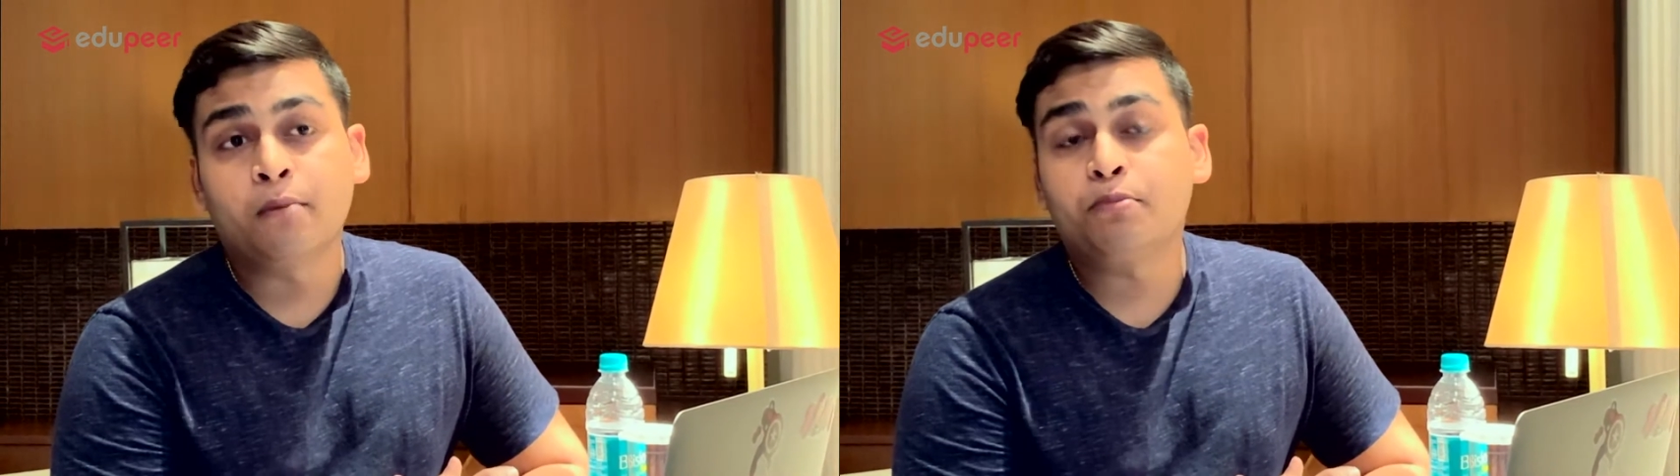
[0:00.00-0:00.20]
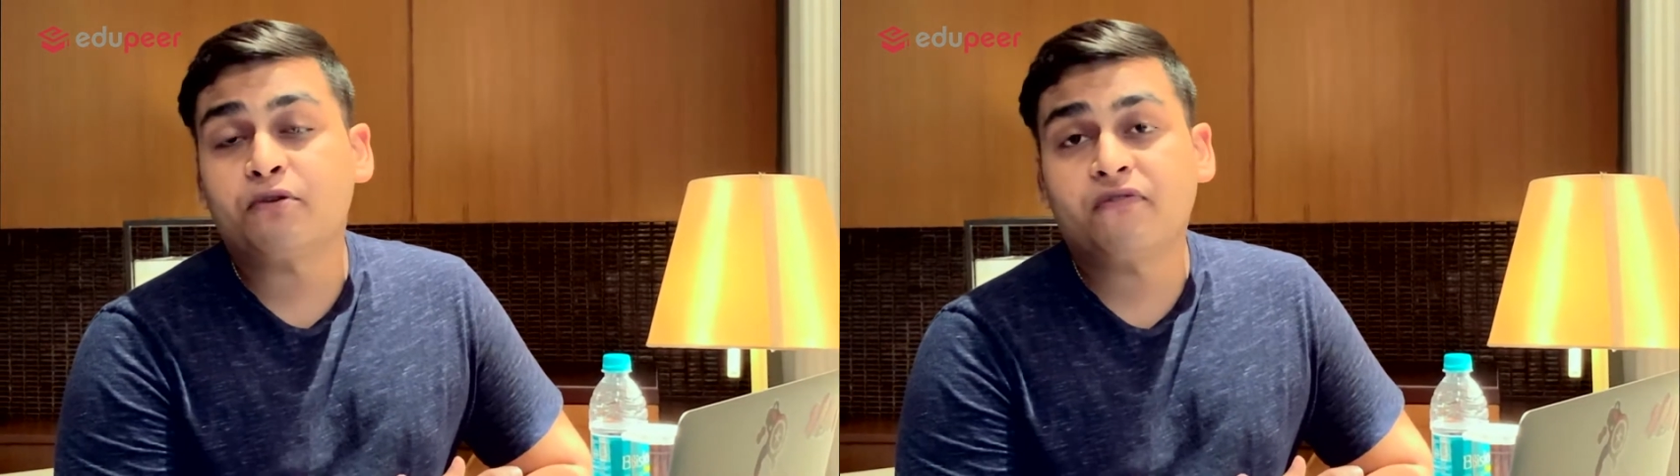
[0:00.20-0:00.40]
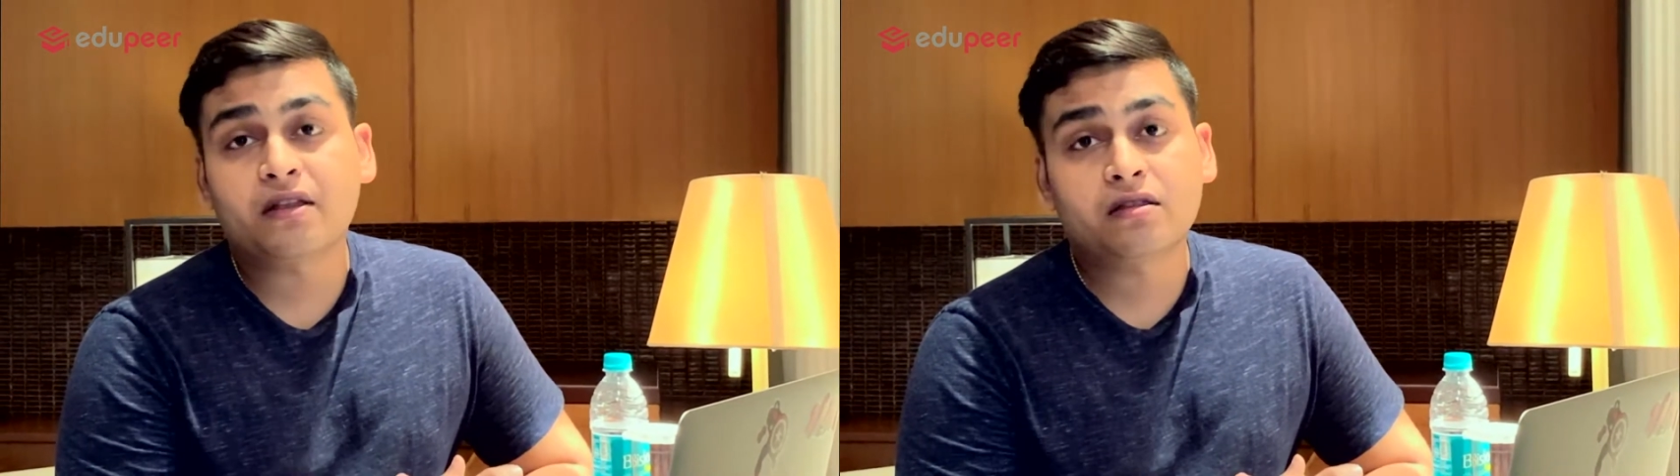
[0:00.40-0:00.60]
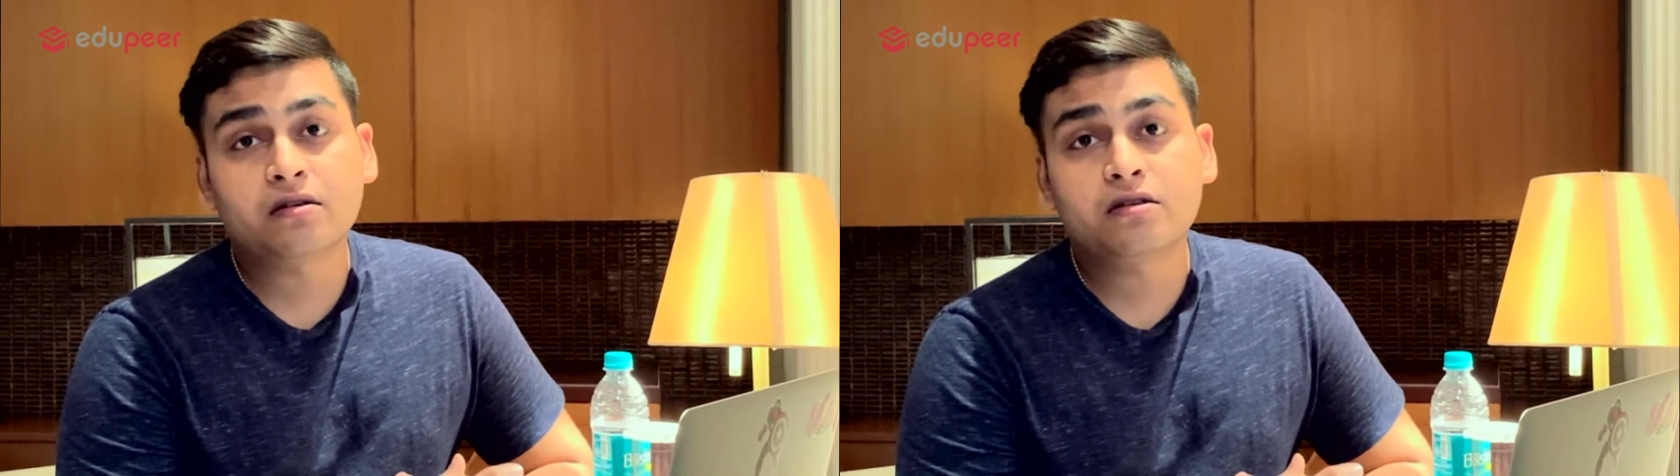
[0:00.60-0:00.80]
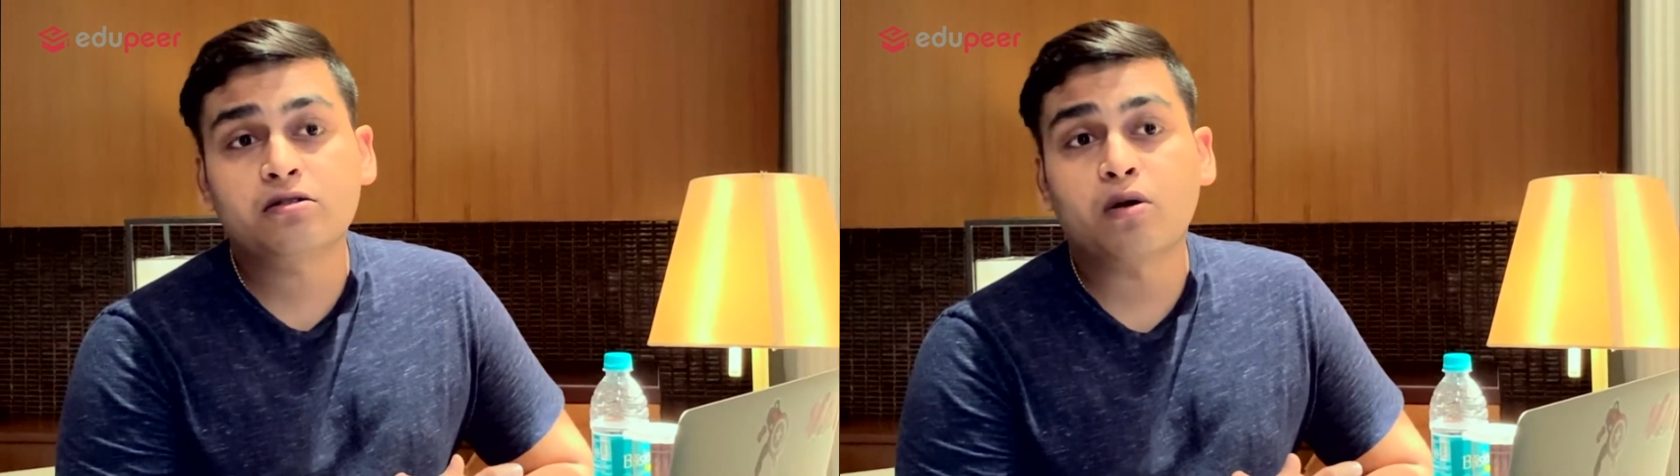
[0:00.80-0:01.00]

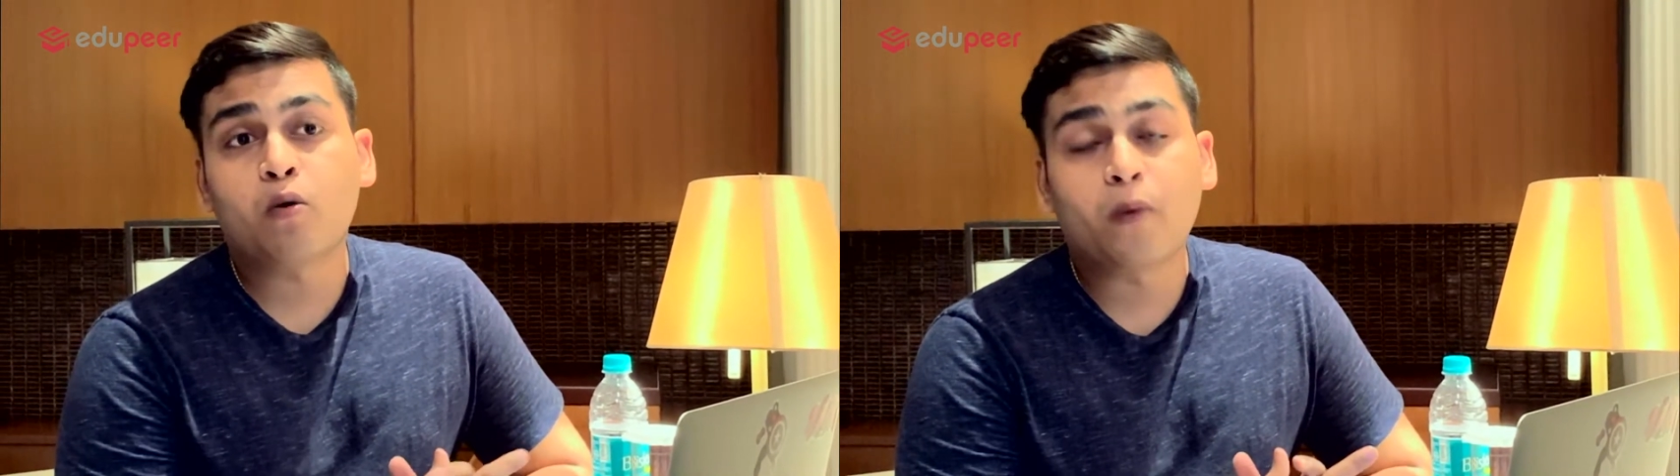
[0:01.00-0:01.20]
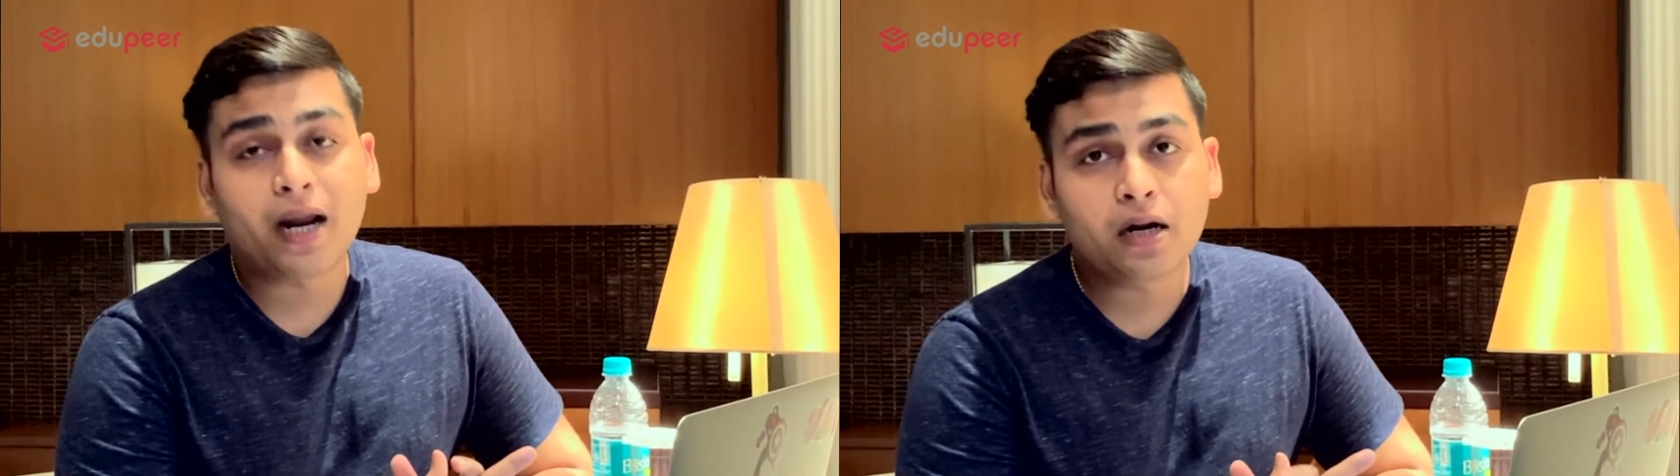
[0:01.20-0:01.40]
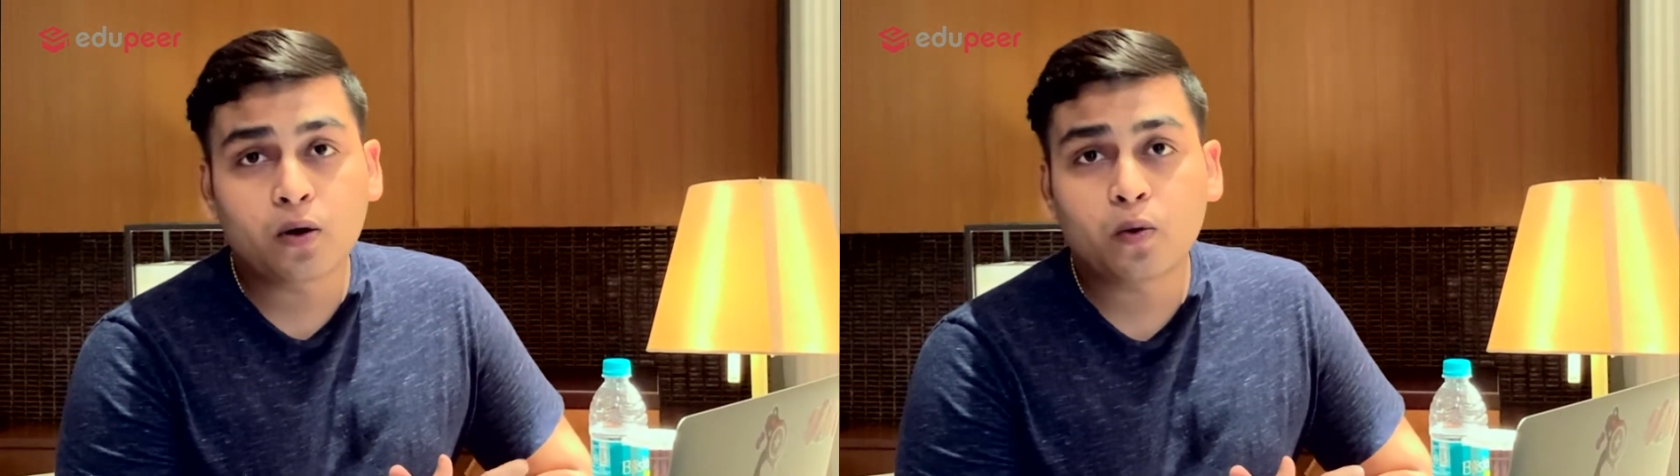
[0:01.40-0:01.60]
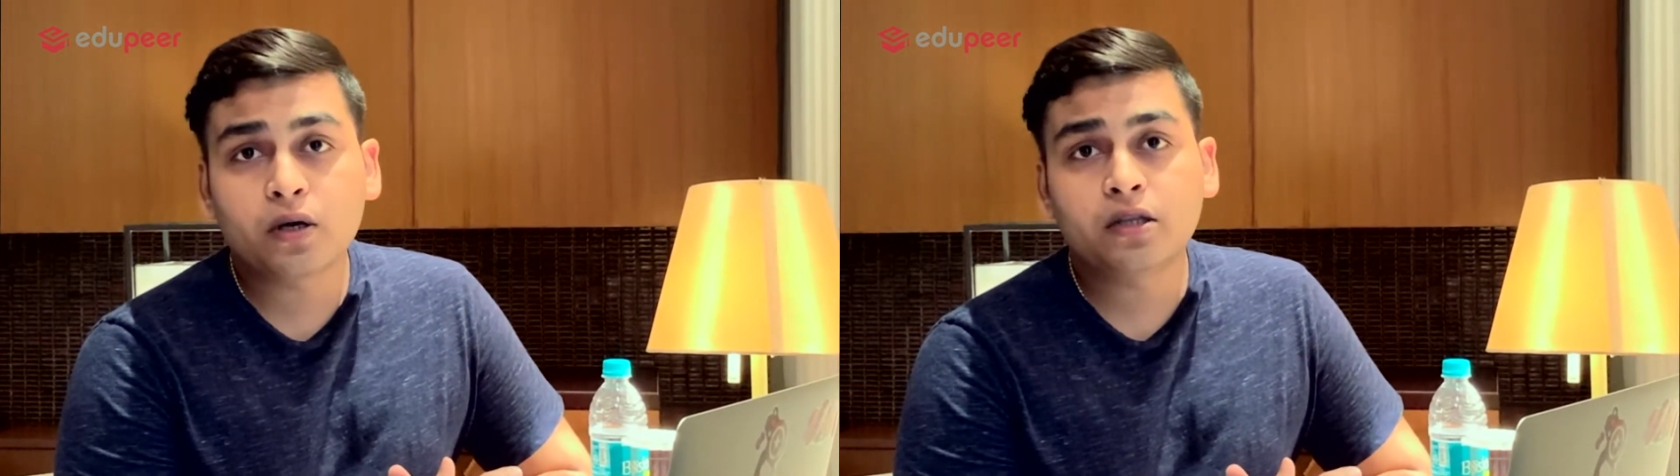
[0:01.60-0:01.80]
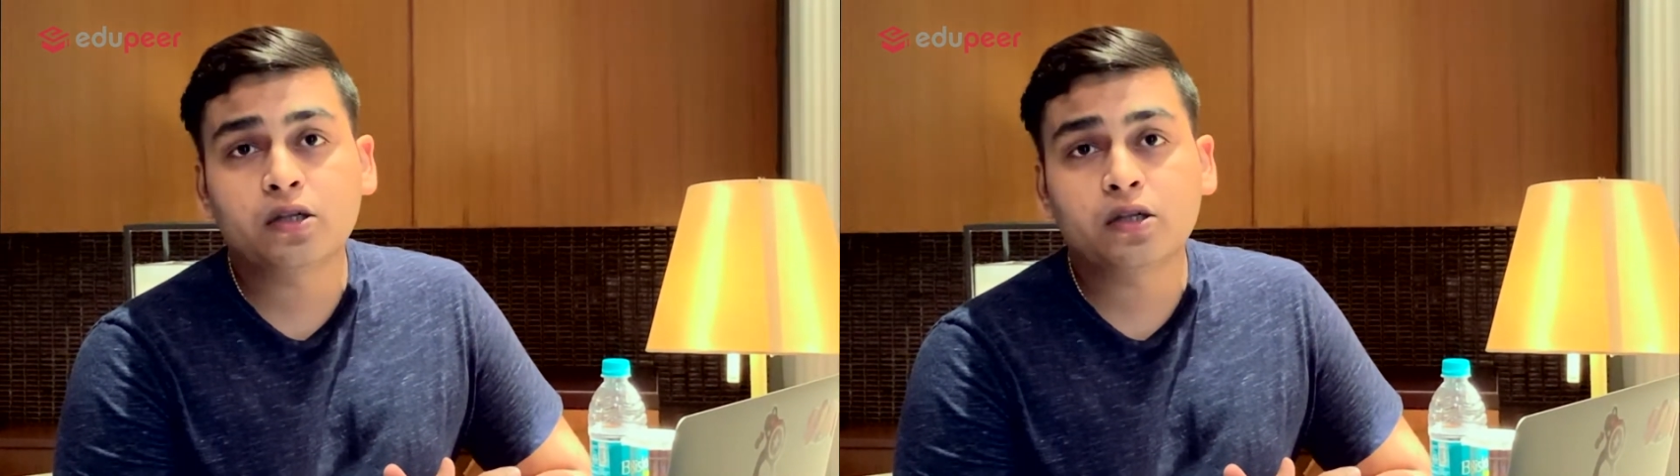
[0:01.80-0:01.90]
professors who are well known in